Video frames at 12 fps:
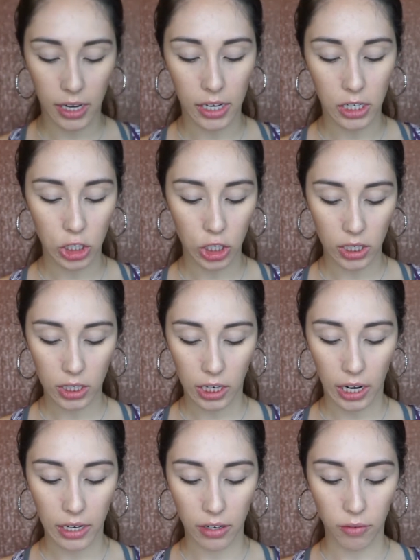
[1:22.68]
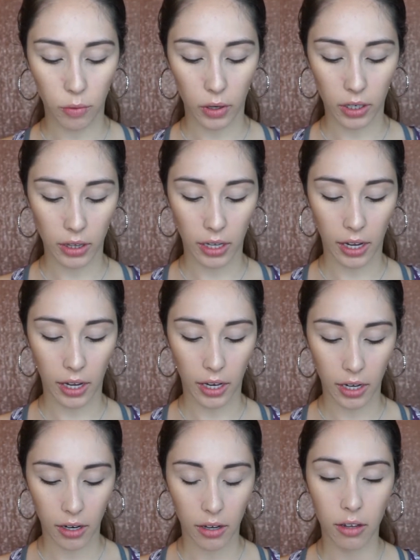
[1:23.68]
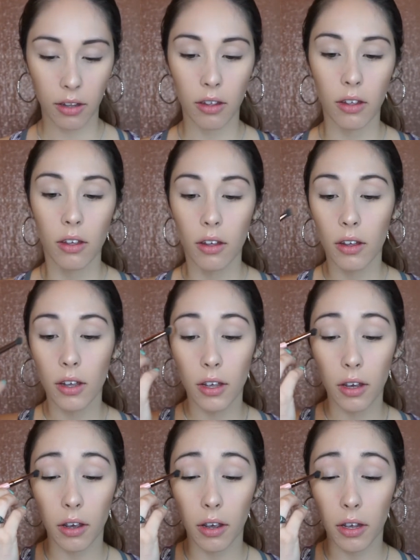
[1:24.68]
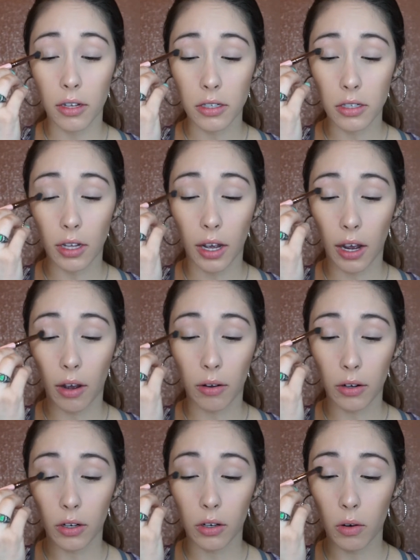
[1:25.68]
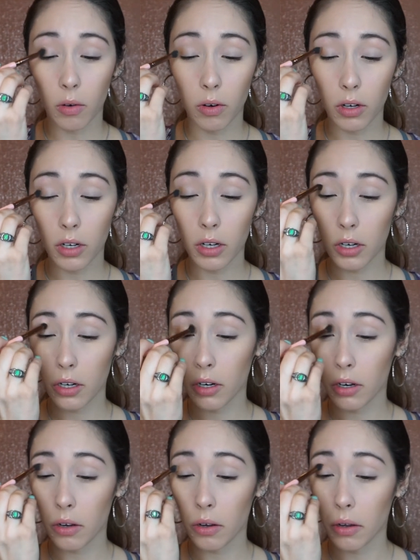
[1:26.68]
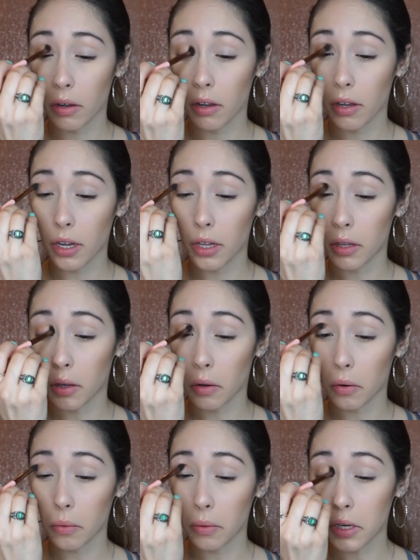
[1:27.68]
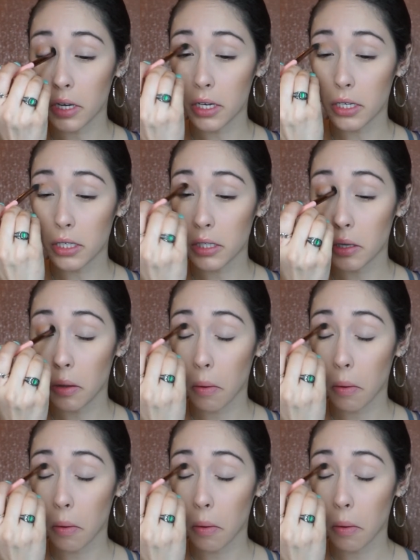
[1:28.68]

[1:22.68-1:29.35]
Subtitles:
and just kind of work that into the outer corner, in the crease,